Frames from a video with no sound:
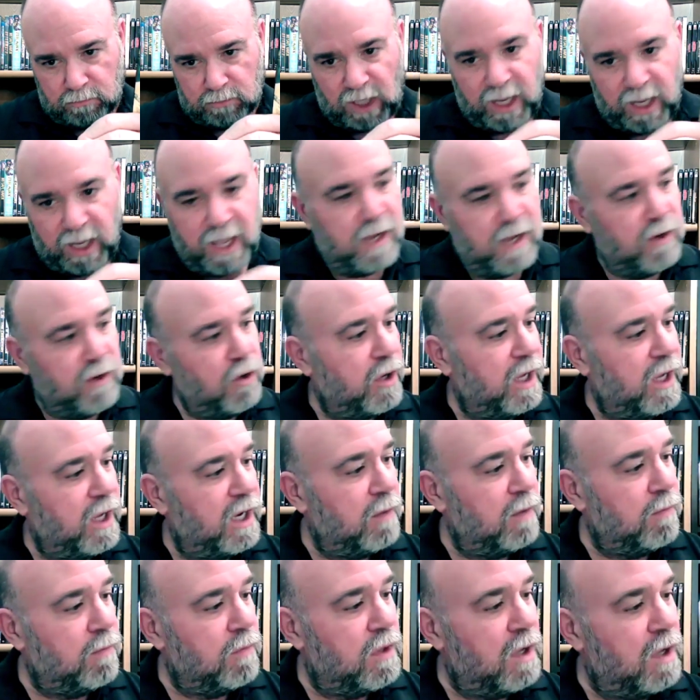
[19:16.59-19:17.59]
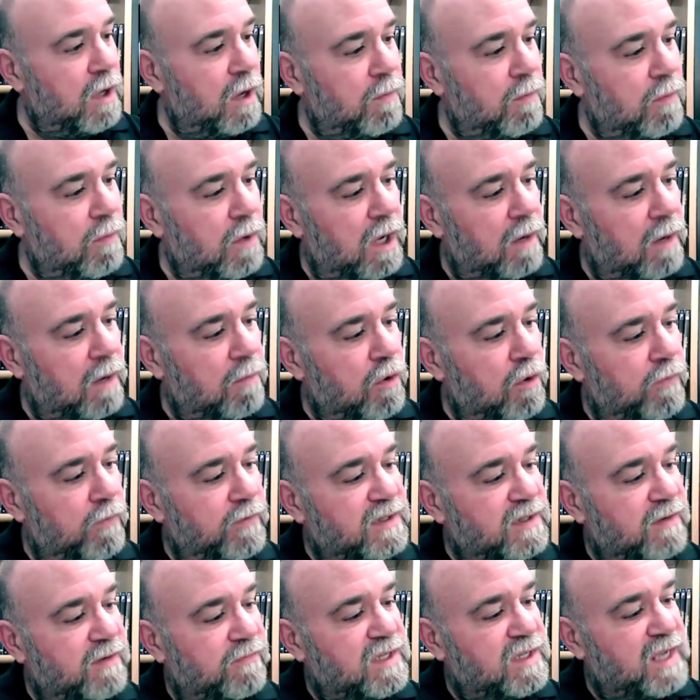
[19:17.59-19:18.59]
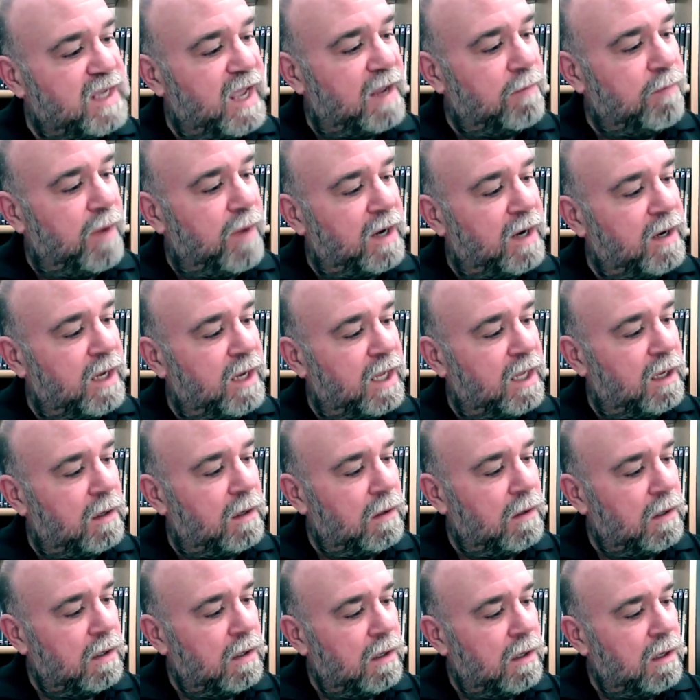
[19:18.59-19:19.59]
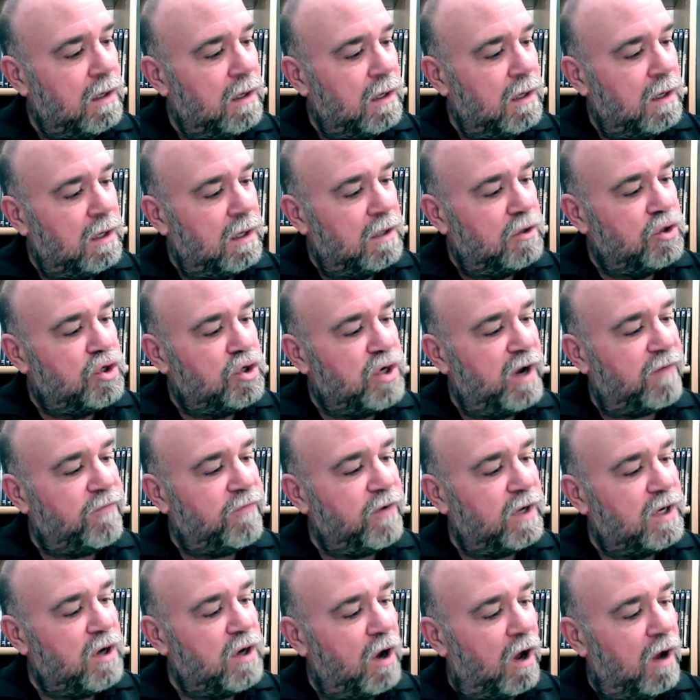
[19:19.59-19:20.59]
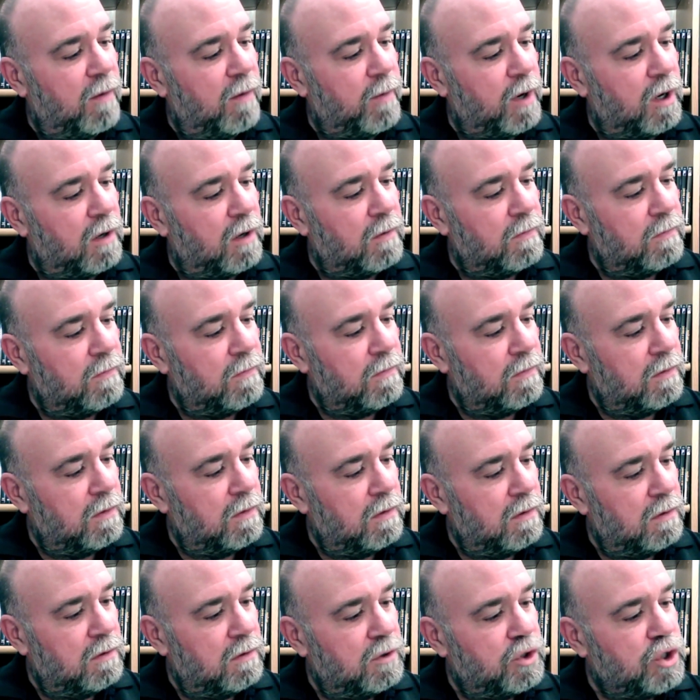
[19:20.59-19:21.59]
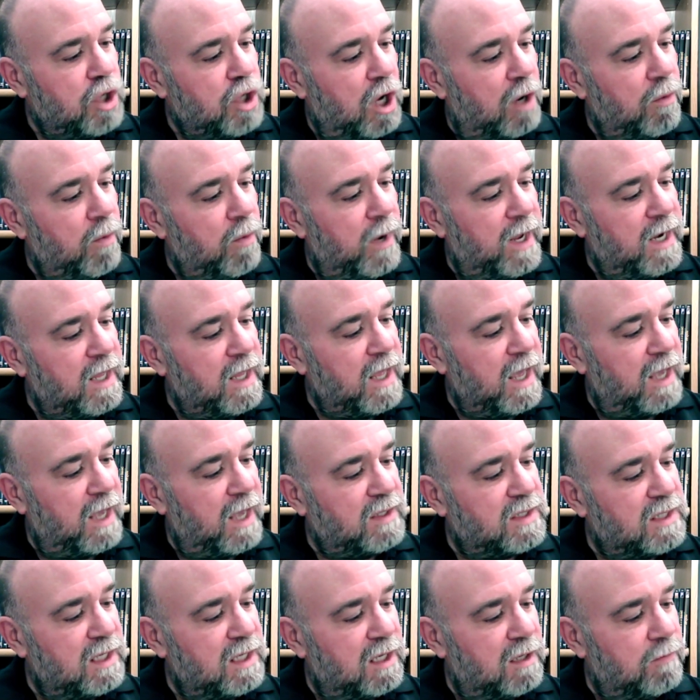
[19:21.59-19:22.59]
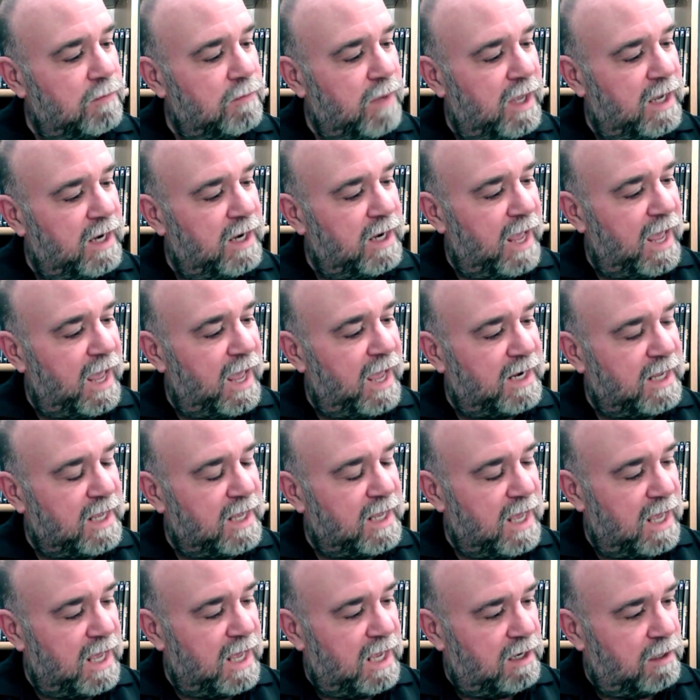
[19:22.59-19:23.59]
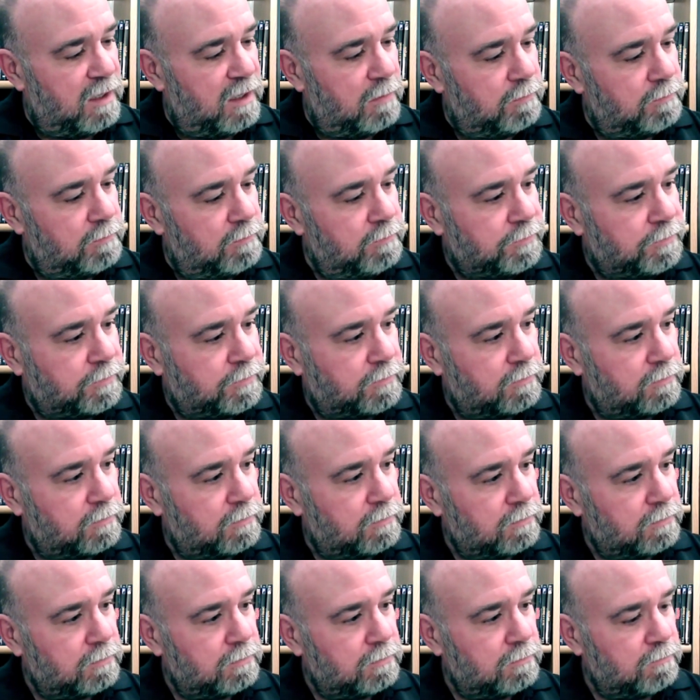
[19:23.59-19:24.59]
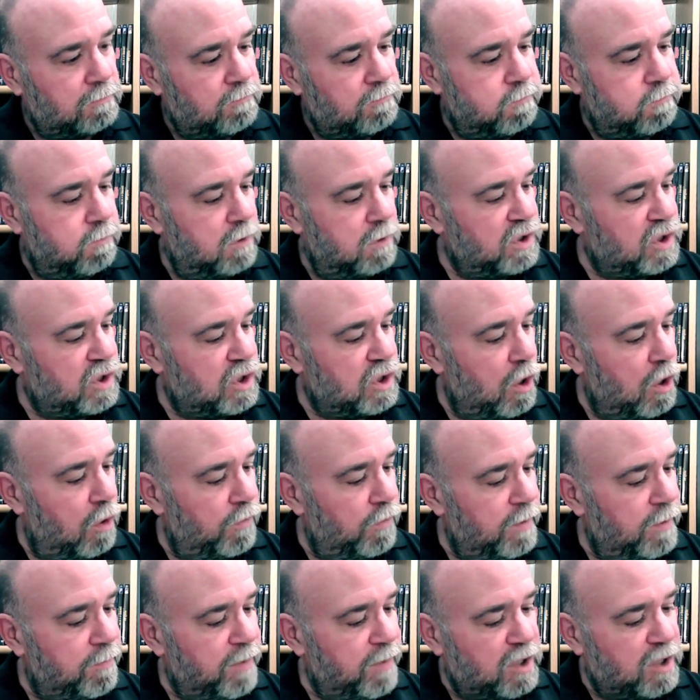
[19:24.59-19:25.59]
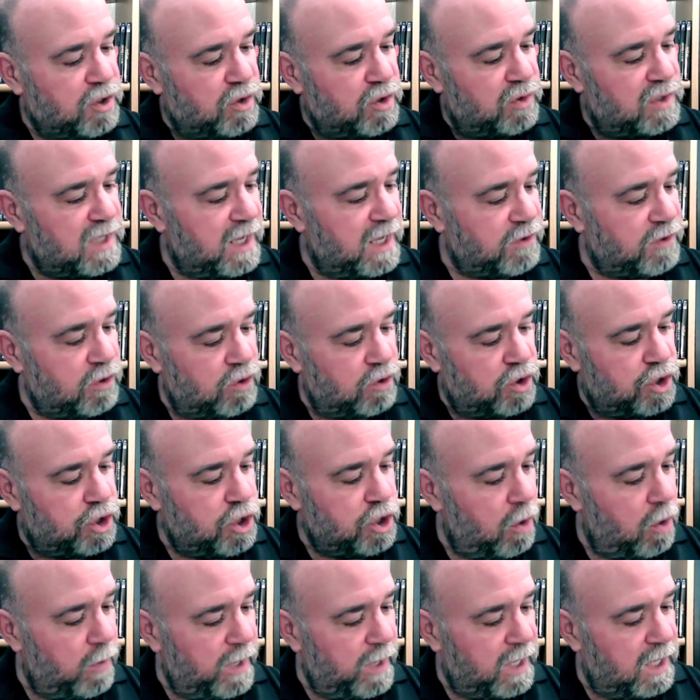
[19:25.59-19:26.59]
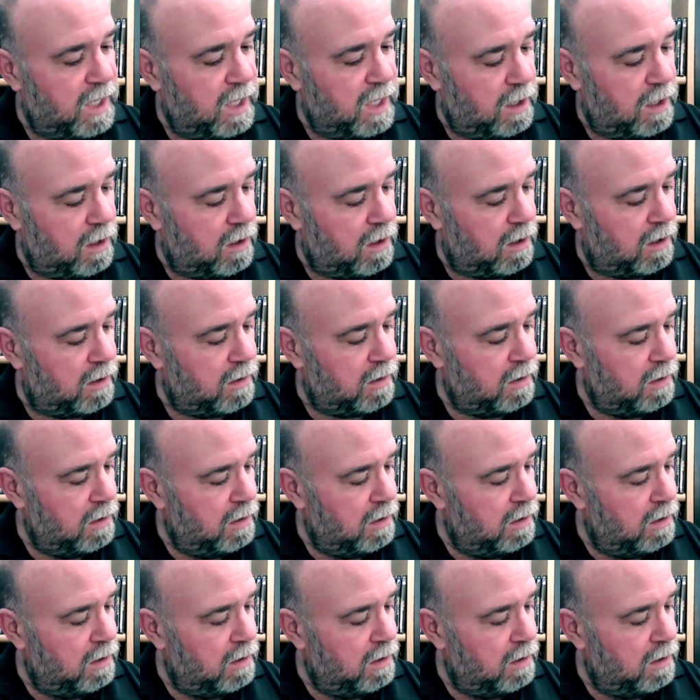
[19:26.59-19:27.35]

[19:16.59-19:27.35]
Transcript: And you're getting the movies of Ted Bundy, Jeffrey Dahmer, John Wayne Gacy, and Ed Gein. So the pictures that they're showing here,